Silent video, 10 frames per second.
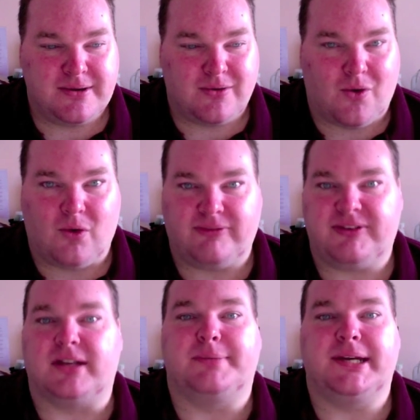all
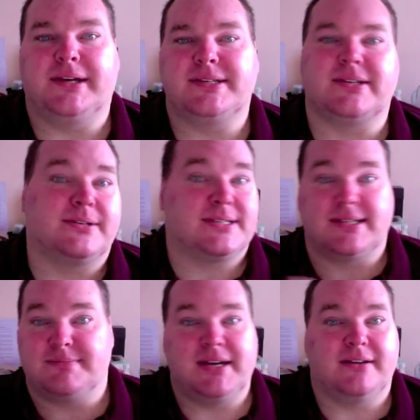Filipino songs
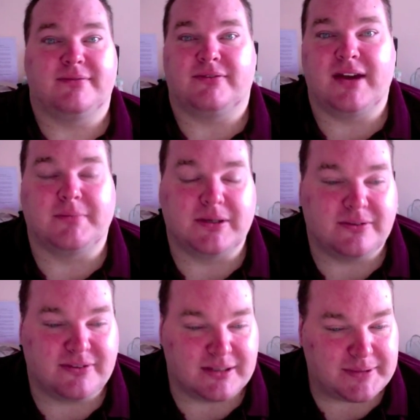because many of the family were
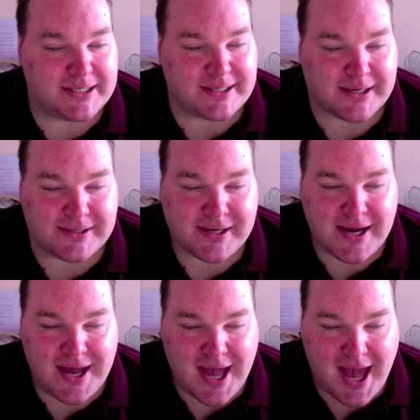Filipino.
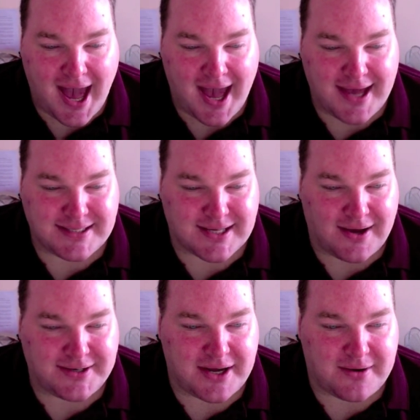And
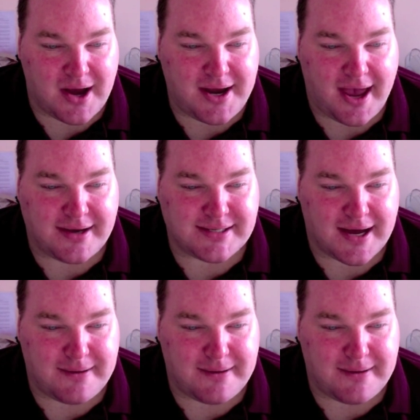I know I'd had